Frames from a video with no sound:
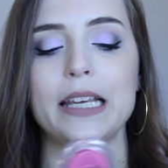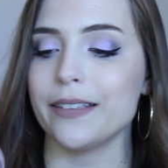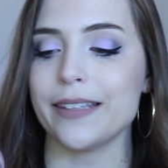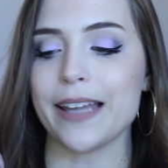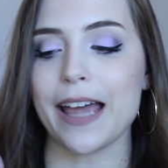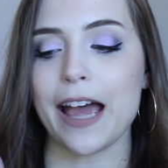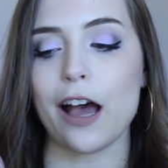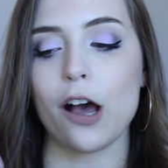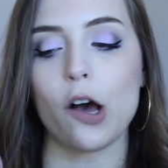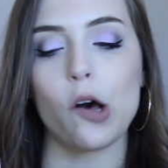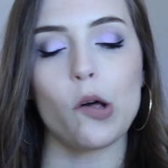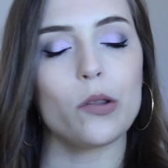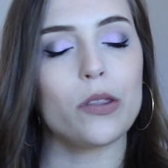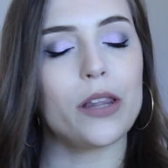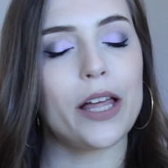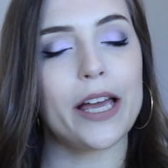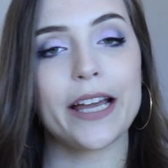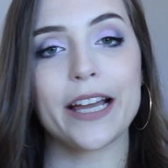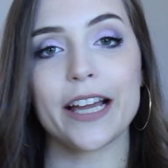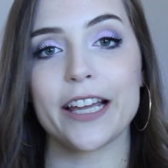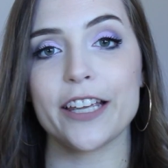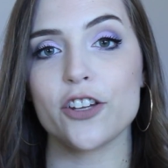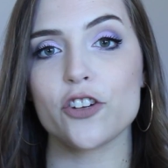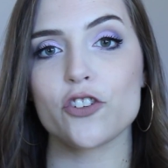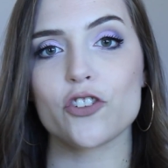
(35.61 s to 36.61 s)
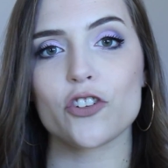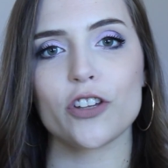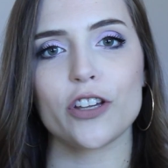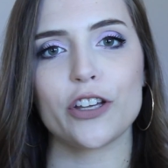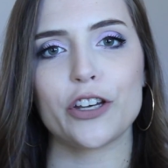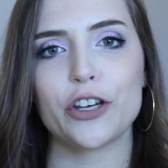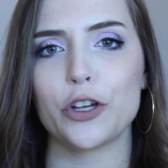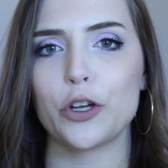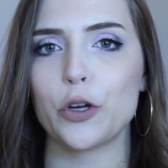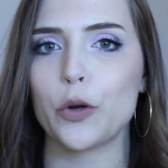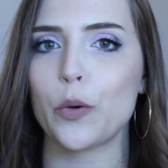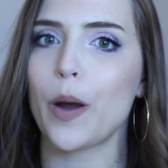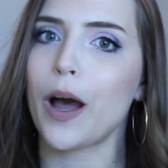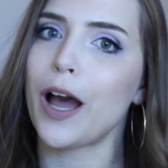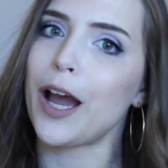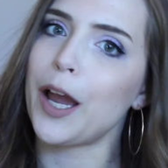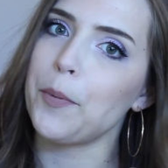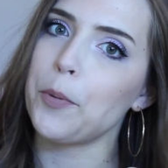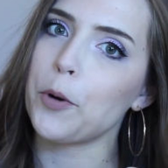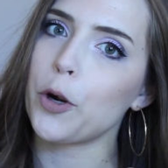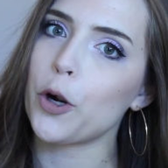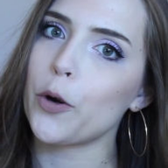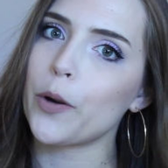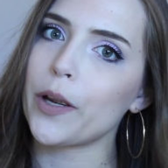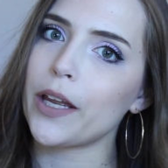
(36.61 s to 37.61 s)
Now, like I usually do, I
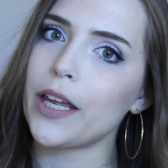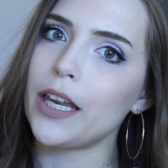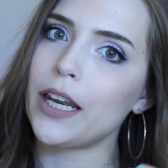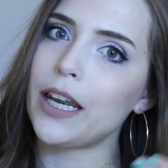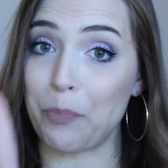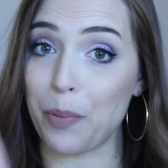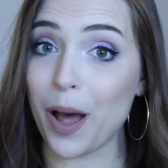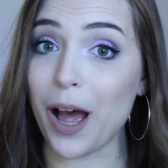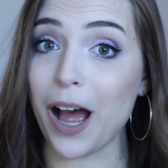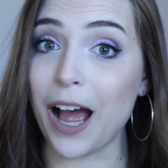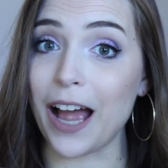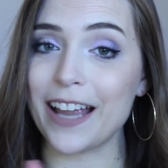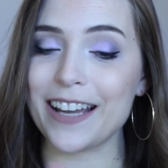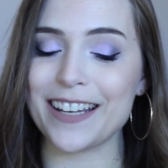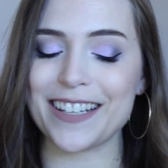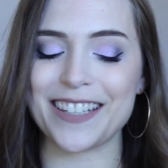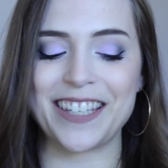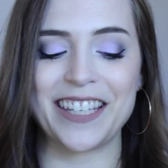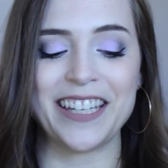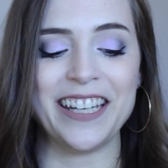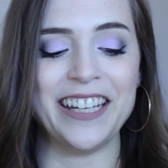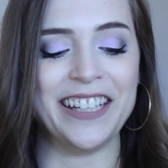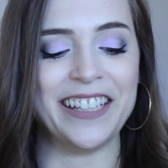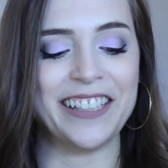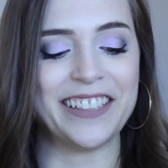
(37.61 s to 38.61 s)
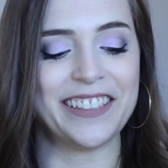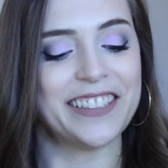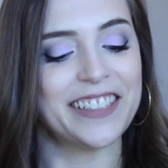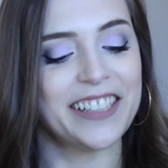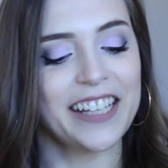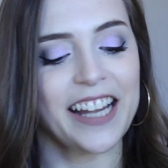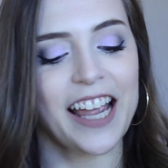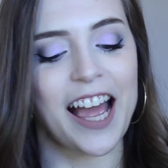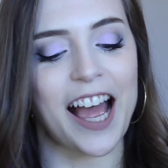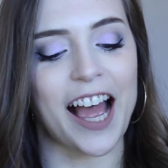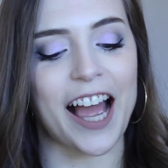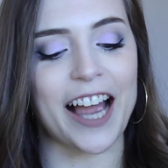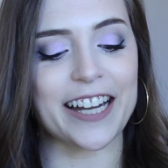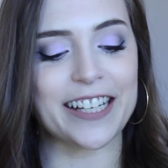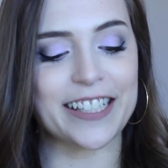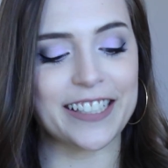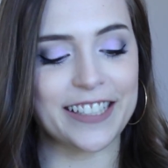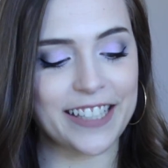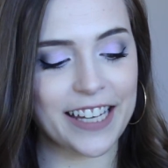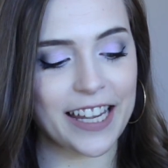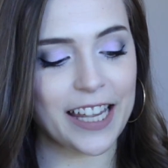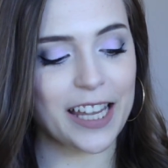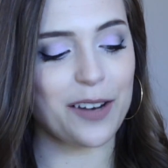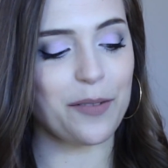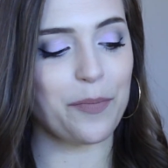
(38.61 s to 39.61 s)
broke it, but I
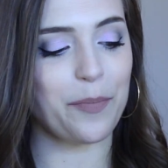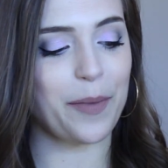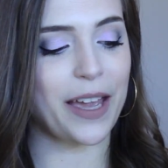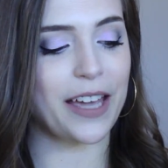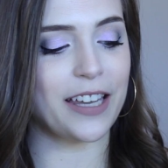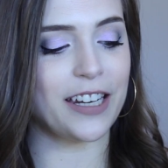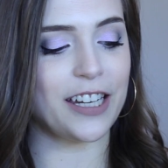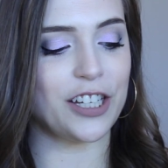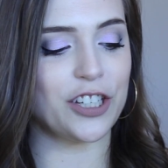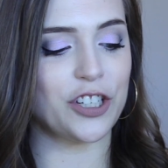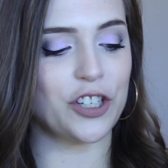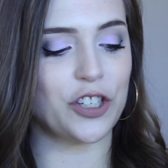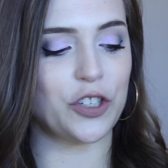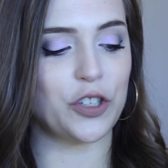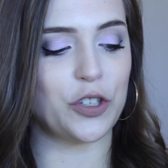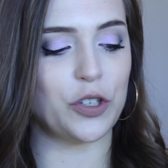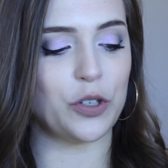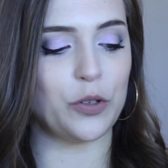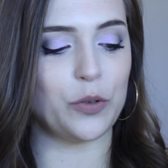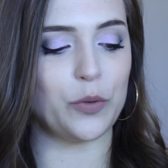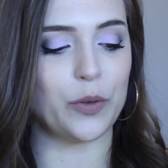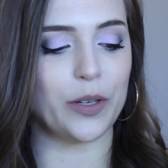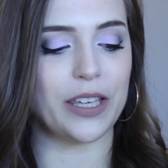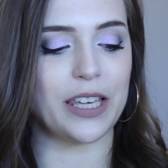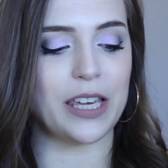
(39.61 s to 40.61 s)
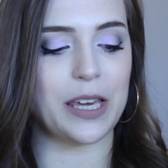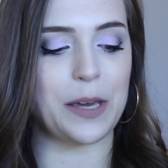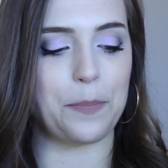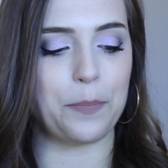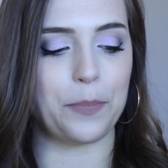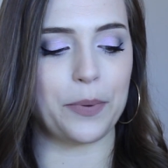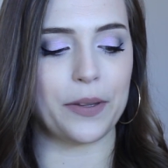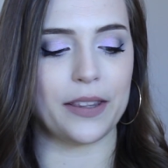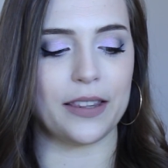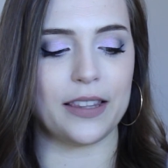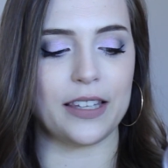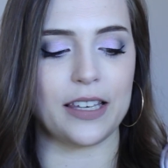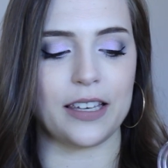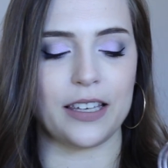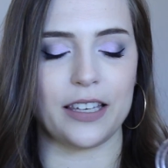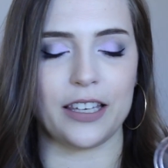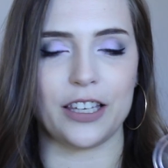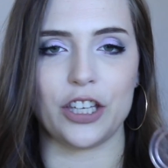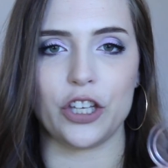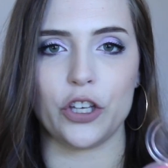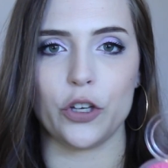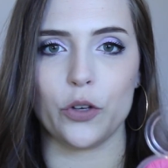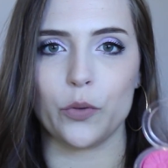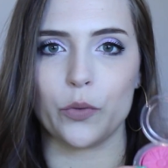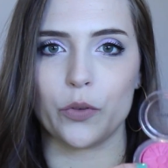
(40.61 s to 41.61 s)
did manage to keep the
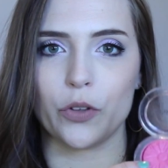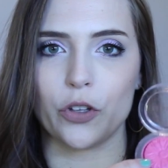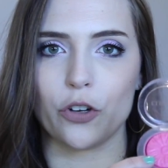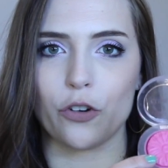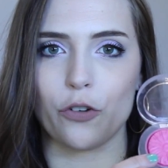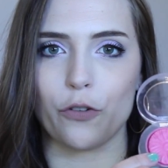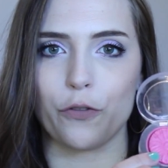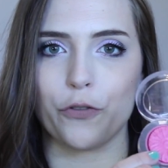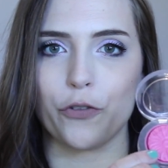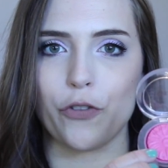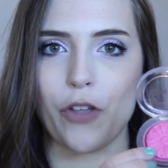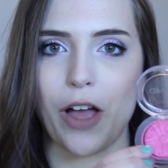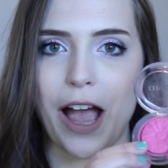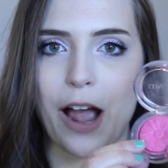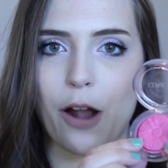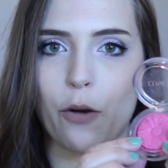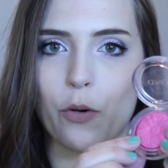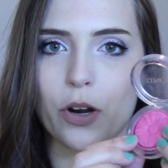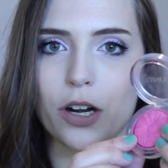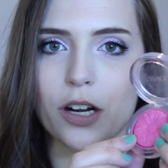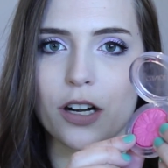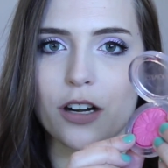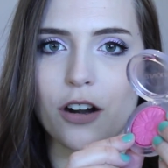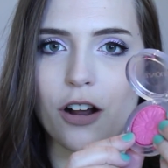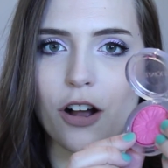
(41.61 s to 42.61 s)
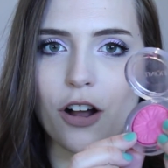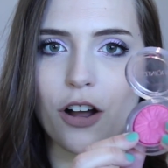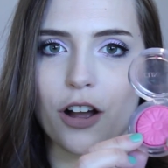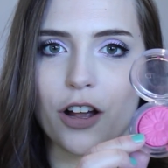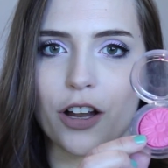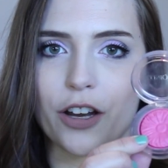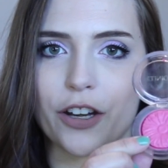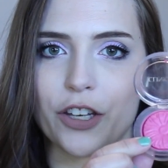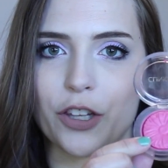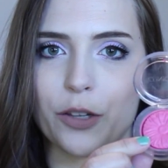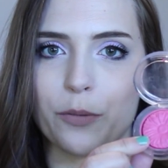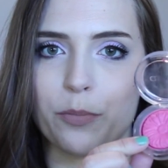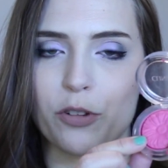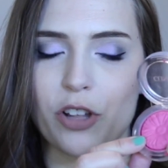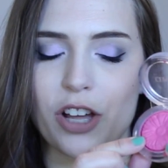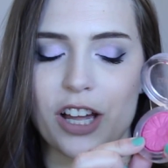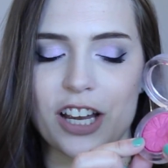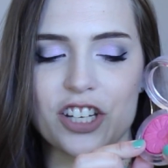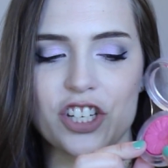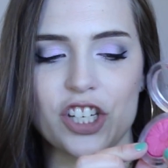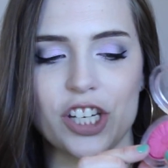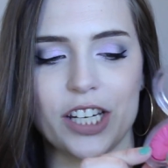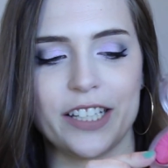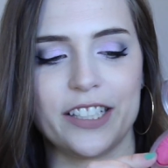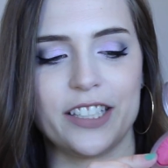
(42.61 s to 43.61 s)
cute little flower on the
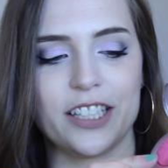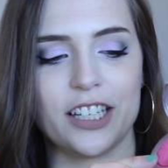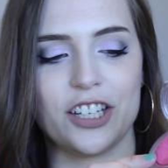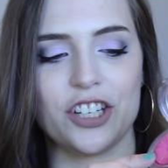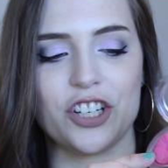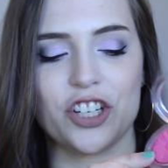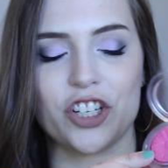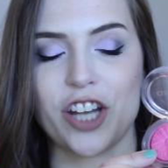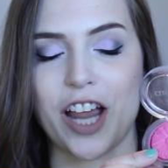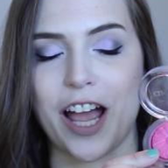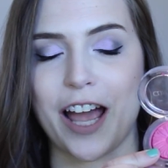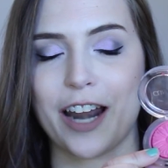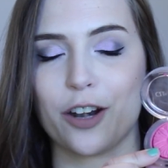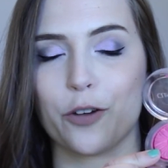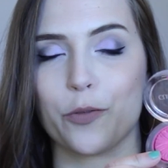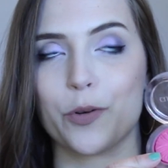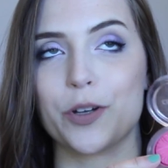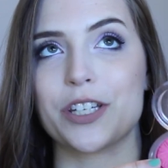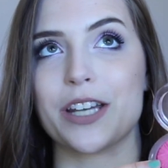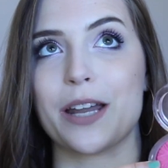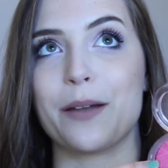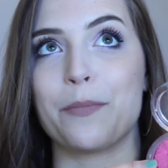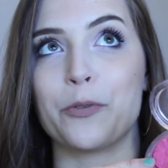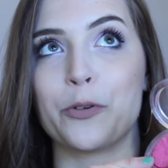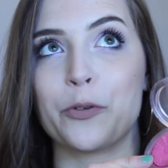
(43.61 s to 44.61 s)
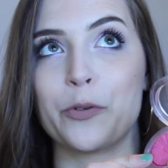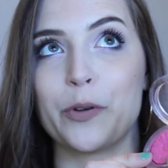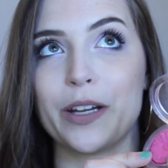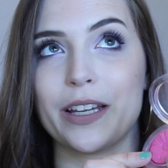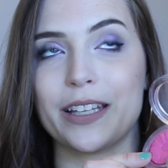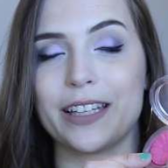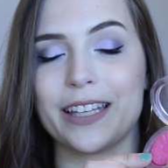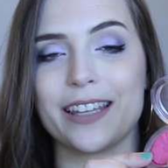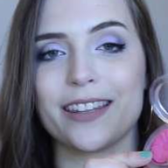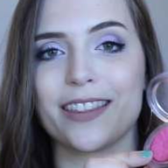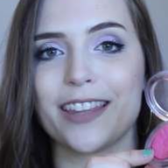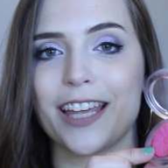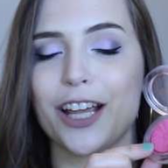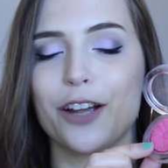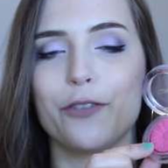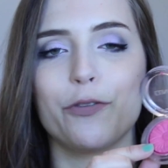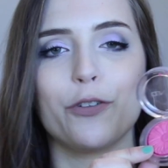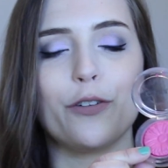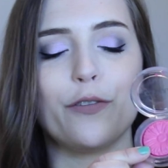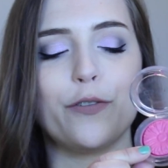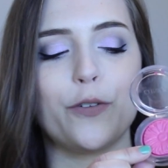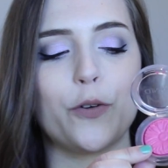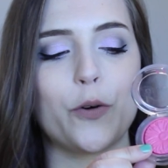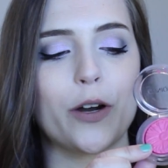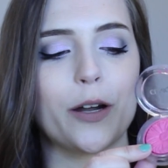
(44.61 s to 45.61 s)
blush. It didn't shatter, which I'm really
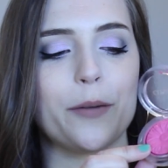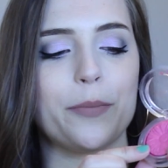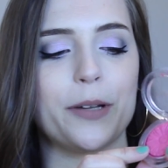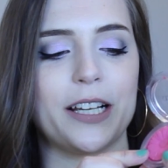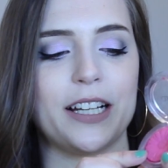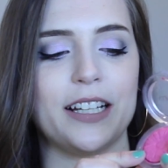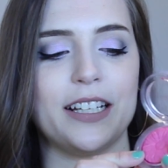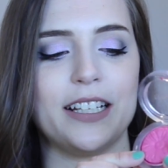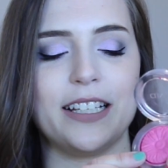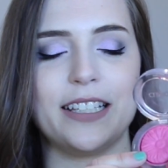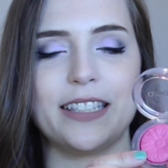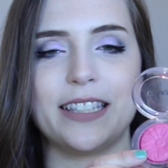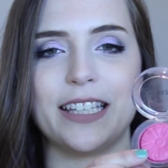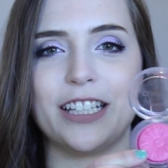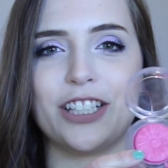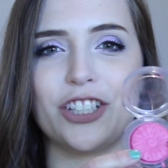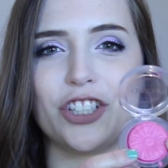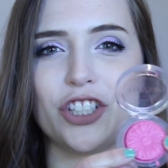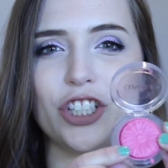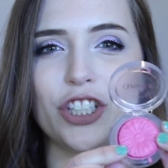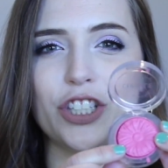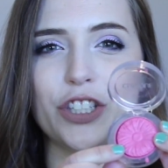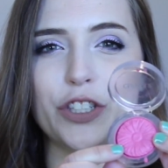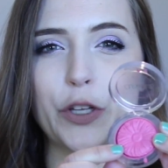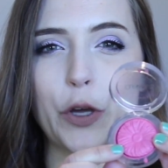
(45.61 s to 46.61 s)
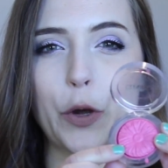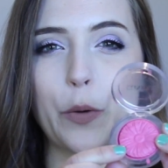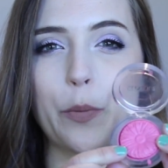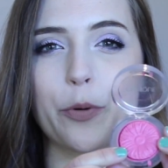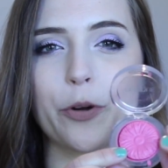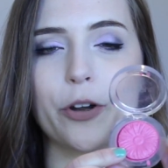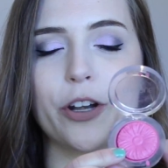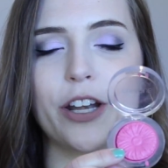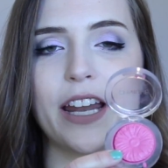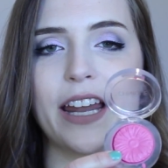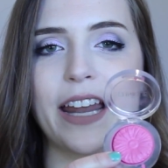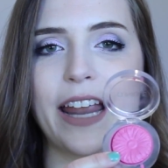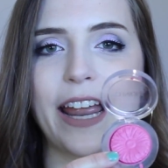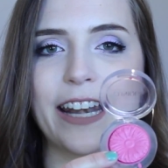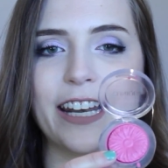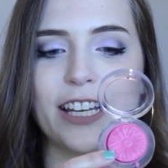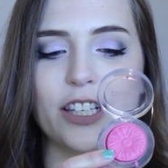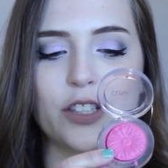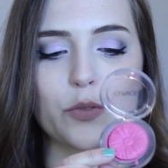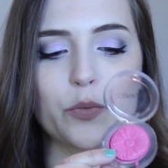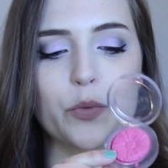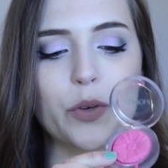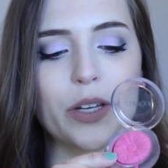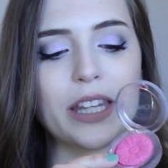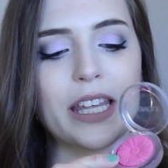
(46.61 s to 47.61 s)
thankful for because it's just so pretty and
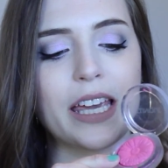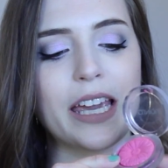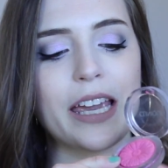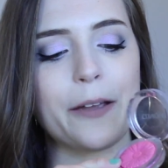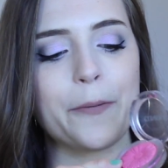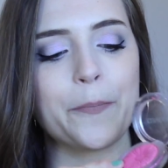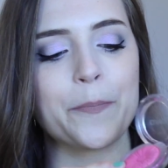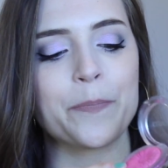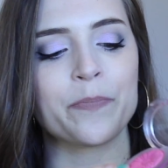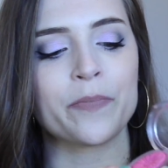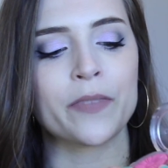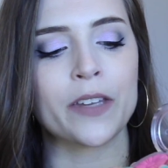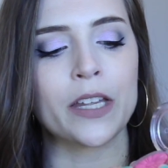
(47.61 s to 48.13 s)
it's really